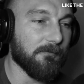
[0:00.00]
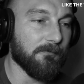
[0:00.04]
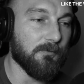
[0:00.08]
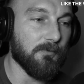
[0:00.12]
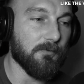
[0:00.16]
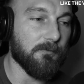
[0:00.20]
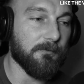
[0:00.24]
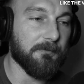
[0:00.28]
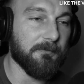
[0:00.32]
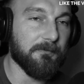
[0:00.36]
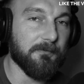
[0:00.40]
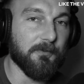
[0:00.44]
you
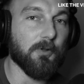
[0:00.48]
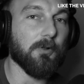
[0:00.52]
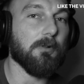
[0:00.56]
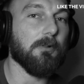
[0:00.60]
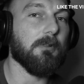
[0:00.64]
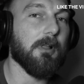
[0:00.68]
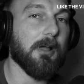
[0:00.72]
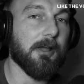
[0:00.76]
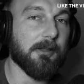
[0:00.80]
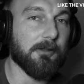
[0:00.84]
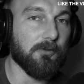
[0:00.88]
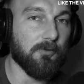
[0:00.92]
feel
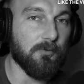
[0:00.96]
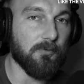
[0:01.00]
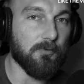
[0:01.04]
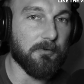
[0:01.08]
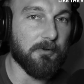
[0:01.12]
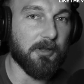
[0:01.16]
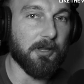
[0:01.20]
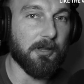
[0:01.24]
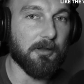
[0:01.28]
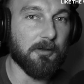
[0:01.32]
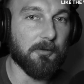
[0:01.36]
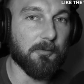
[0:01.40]
like you
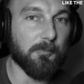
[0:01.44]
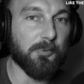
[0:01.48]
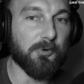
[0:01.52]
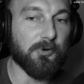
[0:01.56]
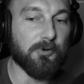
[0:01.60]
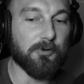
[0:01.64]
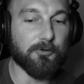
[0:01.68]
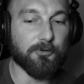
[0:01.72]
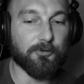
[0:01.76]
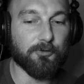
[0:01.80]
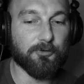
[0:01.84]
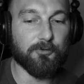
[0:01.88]
can
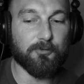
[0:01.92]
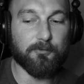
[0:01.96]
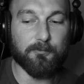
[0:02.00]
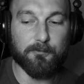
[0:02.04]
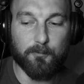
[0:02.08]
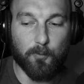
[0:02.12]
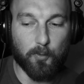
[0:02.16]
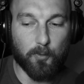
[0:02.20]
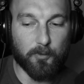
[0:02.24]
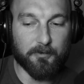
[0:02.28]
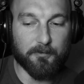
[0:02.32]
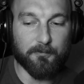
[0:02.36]
push
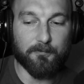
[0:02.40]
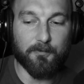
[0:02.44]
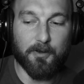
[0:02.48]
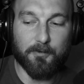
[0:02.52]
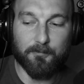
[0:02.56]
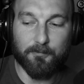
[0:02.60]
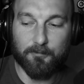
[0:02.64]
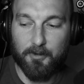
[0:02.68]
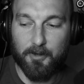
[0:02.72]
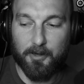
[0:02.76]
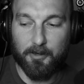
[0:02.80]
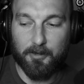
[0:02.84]

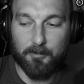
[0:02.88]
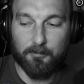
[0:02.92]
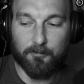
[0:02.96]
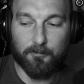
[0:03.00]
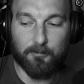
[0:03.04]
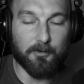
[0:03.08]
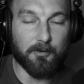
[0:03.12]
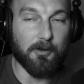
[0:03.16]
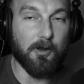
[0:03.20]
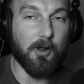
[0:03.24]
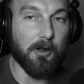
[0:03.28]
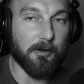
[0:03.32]
45 seconds
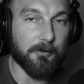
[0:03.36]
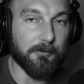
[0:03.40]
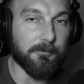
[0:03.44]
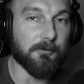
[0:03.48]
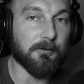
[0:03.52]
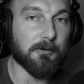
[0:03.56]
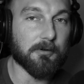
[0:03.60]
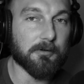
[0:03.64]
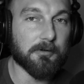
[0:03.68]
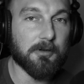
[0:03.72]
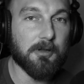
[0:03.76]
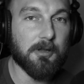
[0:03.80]
and
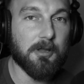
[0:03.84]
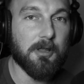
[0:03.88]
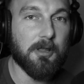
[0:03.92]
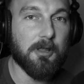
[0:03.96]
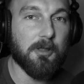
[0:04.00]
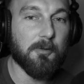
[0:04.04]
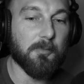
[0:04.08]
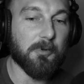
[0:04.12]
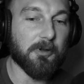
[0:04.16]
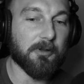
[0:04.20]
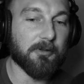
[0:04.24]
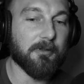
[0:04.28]
under,
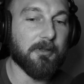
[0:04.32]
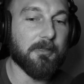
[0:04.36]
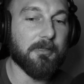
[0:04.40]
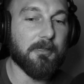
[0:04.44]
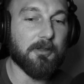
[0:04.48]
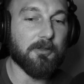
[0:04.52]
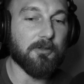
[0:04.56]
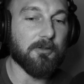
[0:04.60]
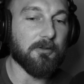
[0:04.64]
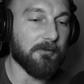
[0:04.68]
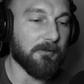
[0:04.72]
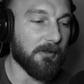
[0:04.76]
because I
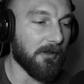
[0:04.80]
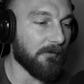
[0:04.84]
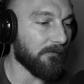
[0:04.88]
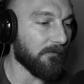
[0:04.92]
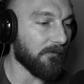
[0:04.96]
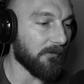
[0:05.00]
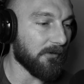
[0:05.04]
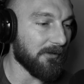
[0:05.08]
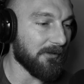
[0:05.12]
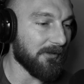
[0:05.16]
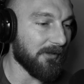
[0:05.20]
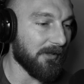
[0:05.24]
think you
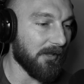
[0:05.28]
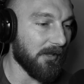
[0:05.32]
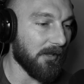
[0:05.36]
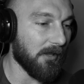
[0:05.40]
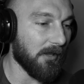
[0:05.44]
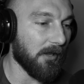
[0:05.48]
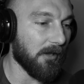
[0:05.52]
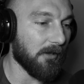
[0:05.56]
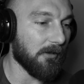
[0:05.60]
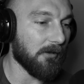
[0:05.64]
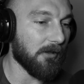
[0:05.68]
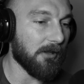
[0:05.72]
definitely can.